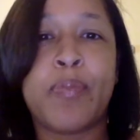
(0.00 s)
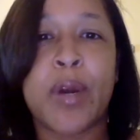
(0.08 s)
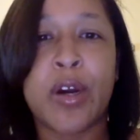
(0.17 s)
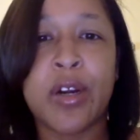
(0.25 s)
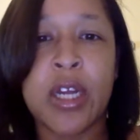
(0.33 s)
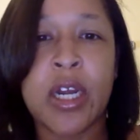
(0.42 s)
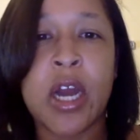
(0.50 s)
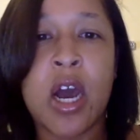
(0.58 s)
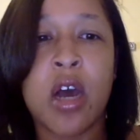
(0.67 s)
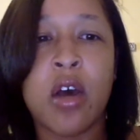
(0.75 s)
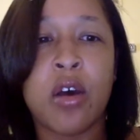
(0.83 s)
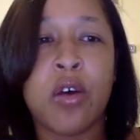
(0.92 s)
burden
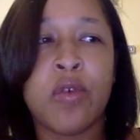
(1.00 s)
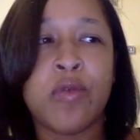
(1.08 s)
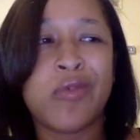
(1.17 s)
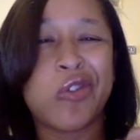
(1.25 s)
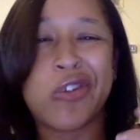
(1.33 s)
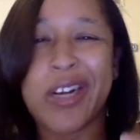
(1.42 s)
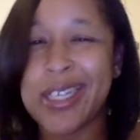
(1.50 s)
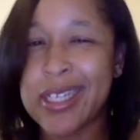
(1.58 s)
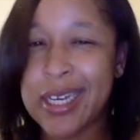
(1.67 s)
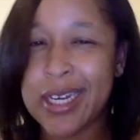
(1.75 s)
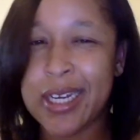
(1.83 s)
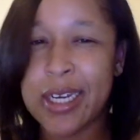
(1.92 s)
of
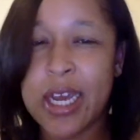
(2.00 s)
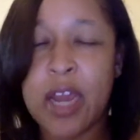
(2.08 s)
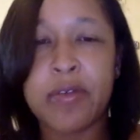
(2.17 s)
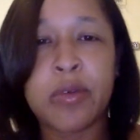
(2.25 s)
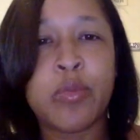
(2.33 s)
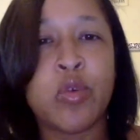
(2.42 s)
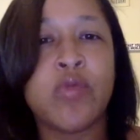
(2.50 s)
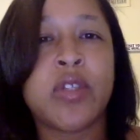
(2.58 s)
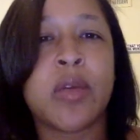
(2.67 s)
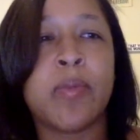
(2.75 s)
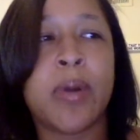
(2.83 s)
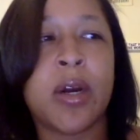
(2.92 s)
translating, it removes
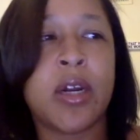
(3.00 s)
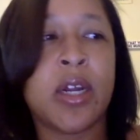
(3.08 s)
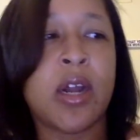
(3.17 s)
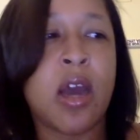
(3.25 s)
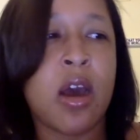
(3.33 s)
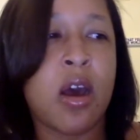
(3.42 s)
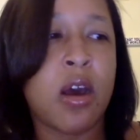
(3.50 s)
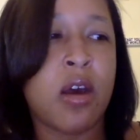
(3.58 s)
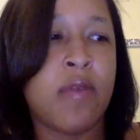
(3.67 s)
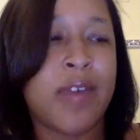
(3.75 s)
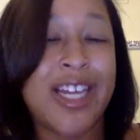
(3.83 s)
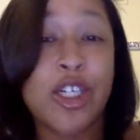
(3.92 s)
the burden
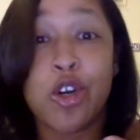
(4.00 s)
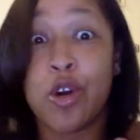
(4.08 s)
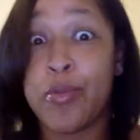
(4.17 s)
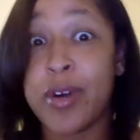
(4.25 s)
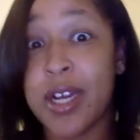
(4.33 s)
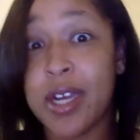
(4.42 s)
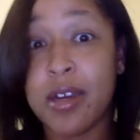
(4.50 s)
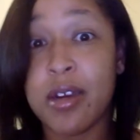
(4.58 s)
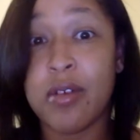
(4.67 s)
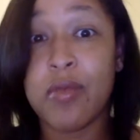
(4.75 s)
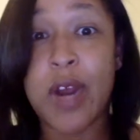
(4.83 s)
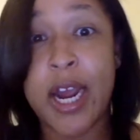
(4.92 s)
of interpreting
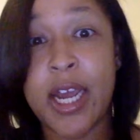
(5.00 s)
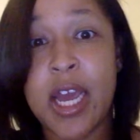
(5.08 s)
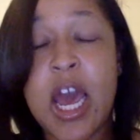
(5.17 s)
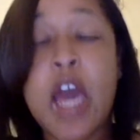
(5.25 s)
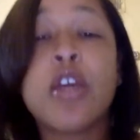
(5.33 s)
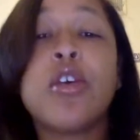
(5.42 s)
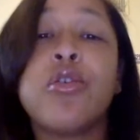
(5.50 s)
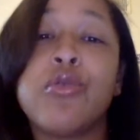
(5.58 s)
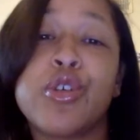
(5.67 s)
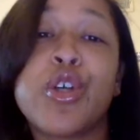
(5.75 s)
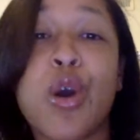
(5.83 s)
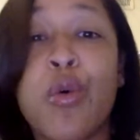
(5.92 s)
right? You
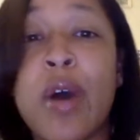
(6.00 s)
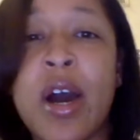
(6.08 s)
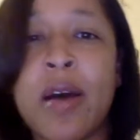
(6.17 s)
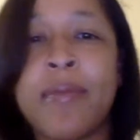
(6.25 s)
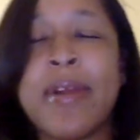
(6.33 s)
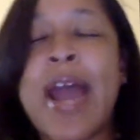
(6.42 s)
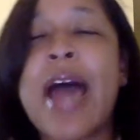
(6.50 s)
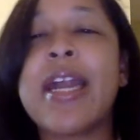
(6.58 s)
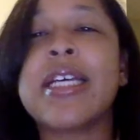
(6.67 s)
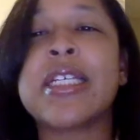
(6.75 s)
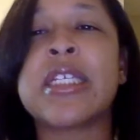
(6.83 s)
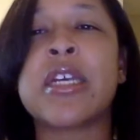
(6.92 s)
show up, not
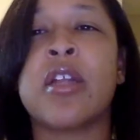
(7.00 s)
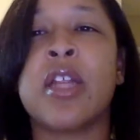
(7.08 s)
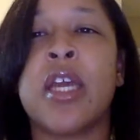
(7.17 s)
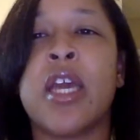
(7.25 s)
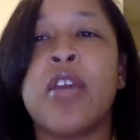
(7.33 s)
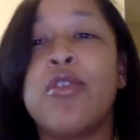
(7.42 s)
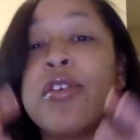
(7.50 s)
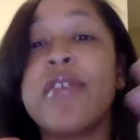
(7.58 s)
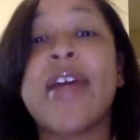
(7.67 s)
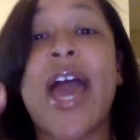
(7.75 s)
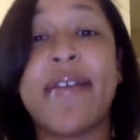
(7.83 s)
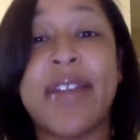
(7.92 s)
necessarily, you don't
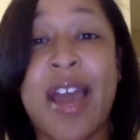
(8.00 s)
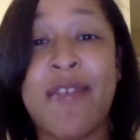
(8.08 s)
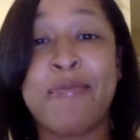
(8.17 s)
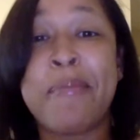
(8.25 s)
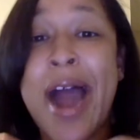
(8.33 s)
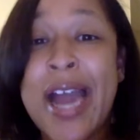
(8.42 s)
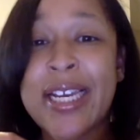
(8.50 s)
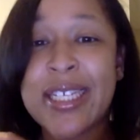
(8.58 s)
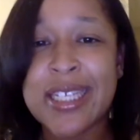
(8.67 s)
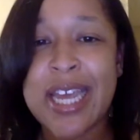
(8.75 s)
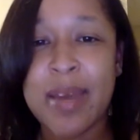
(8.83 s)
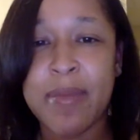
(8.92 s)
even have to have my
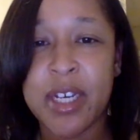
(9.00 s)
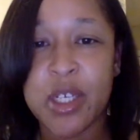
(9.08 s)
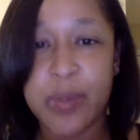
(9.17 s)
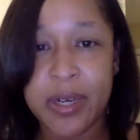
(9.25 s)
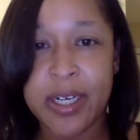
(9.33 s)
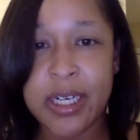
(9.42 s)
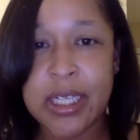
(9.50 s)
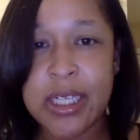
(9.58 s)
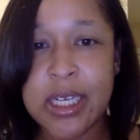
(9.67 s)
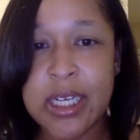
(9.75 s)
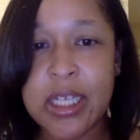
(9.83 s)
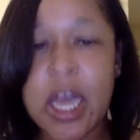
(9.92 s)
same
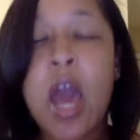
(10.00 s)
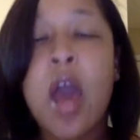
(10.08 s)
experiences,